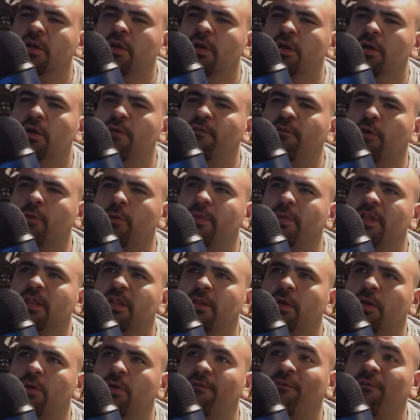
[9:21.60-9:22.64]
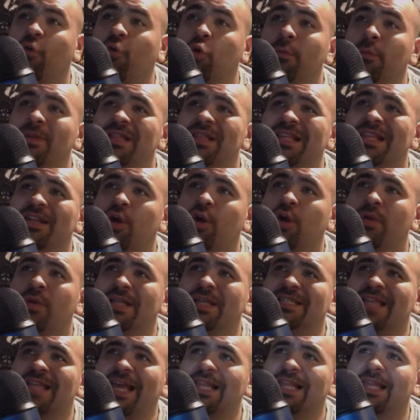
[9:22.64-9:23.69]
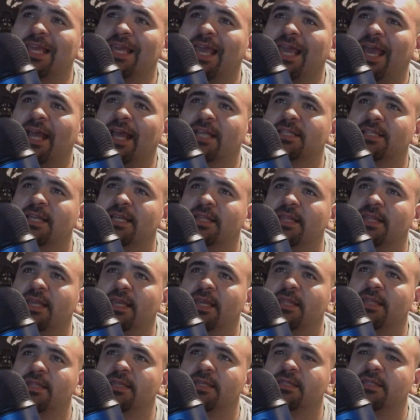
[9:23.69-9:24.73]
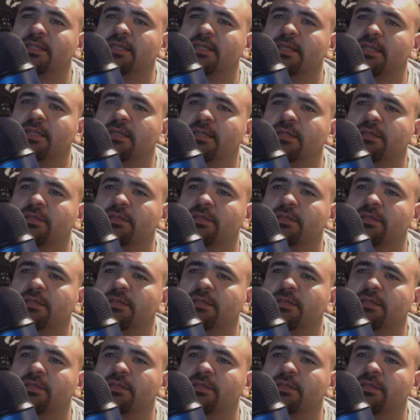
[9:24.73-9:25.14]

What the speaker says: Formerly known as LAX on the indie scene.